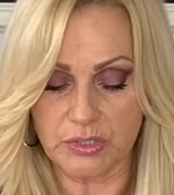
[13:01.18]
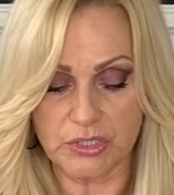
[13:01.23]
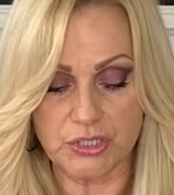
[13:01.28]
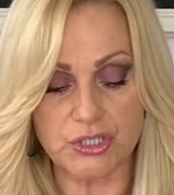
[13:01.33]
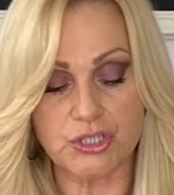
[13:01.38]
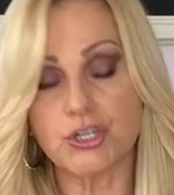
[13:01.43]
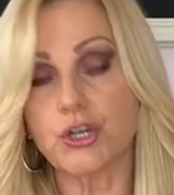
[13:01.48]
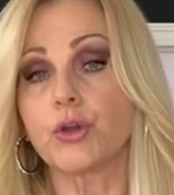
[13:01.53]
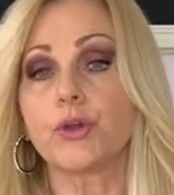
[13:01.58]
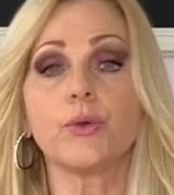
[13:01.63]
to
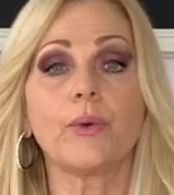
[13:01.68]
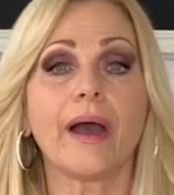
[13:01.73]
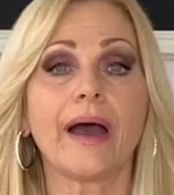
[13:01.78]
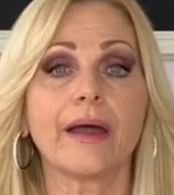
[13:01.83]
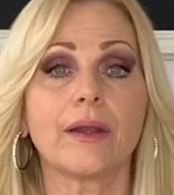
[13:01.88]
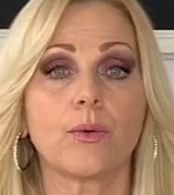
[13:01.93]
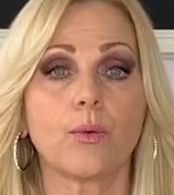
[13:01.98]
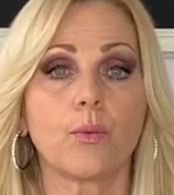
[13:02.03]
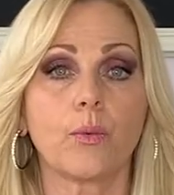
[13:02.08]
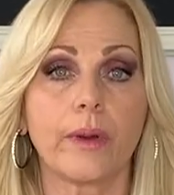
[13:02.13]
show you how
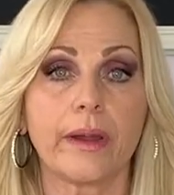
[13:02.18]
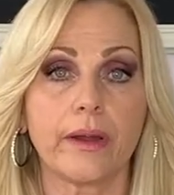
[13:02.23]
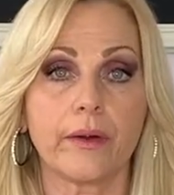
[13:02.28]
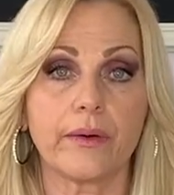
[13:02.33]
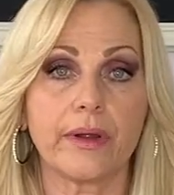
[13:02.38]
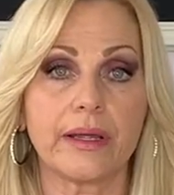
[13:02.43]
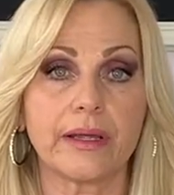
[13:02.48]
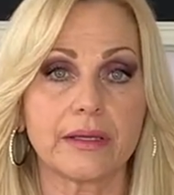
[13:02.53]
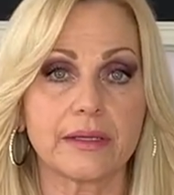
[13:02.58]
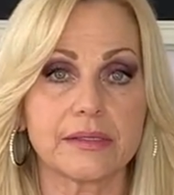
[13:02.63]
to wear
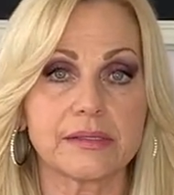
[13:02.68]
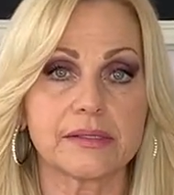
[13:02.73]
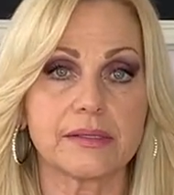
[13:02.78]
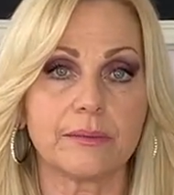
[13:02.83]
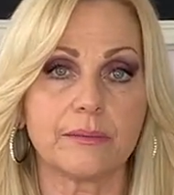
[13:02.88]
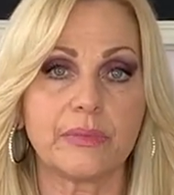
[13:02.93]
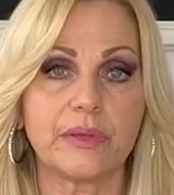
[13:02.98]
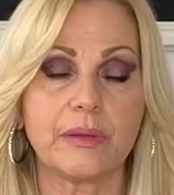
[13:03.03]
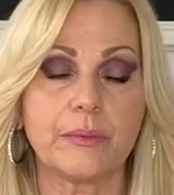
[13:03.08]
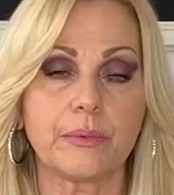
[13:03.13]
it, because some
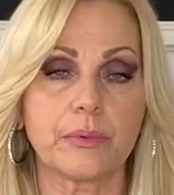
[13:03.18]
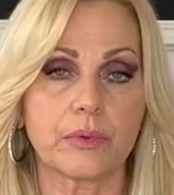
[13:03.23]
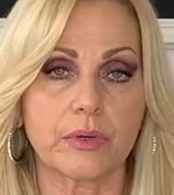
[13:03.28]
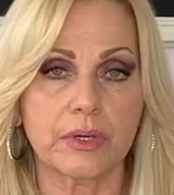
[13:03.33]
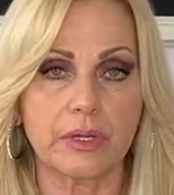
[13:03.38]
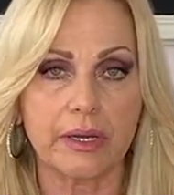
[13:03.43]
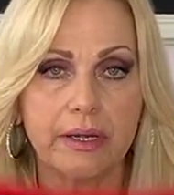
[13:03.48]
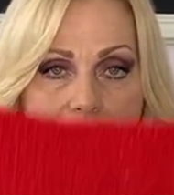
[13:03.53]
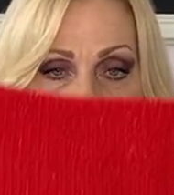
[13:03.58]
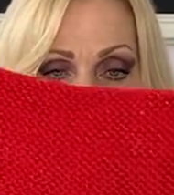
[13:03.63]
people are
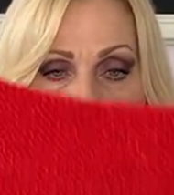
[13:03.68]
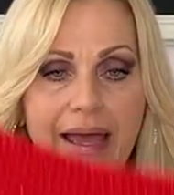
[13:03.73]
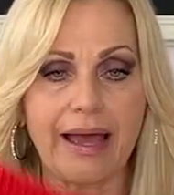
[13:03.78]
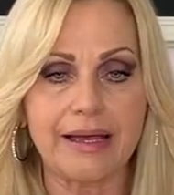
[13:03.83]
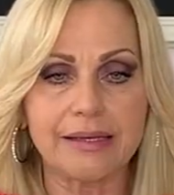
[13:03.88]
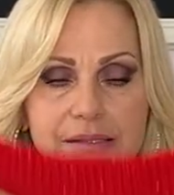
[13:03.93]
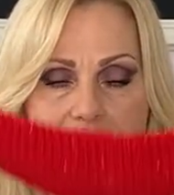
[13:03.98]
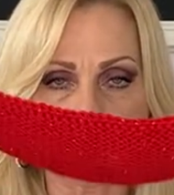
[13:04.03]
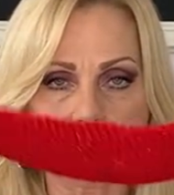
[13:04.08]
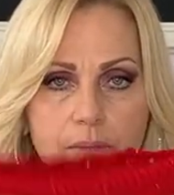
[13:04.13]
kind of
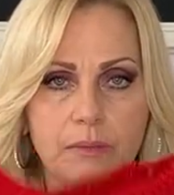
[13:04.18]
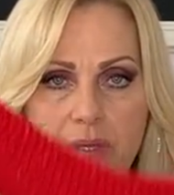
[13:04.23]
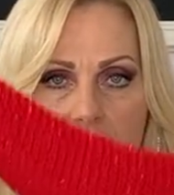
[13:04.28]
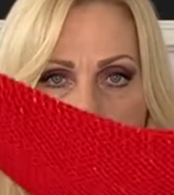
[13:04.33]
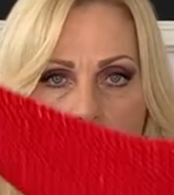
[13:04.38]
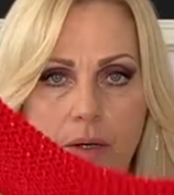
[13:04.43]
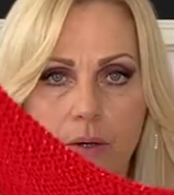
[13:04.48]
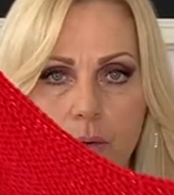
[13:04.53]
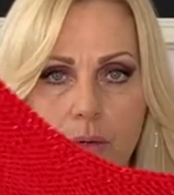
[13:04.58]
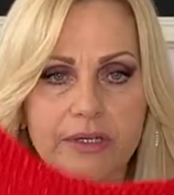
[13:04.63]
asking me
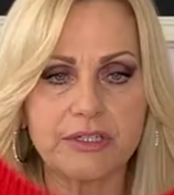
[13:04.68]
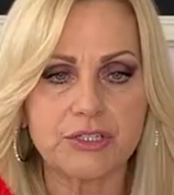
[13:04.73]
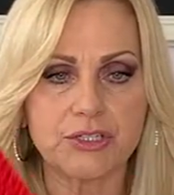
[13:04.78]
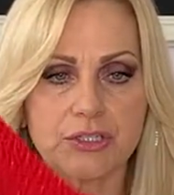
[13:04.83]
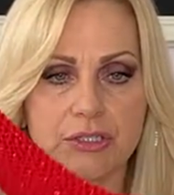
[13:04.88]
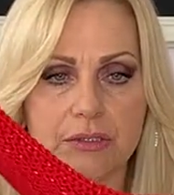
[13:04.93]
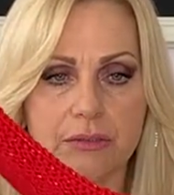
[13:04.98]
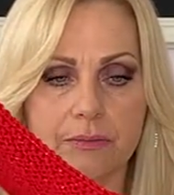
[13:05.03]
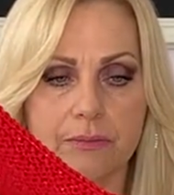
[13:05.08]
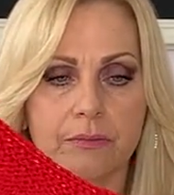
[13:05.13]
that
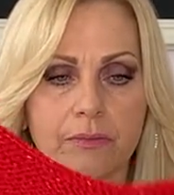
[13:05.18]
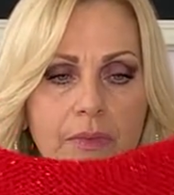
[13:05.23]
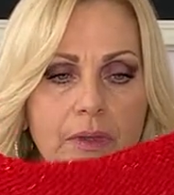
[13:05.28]
question.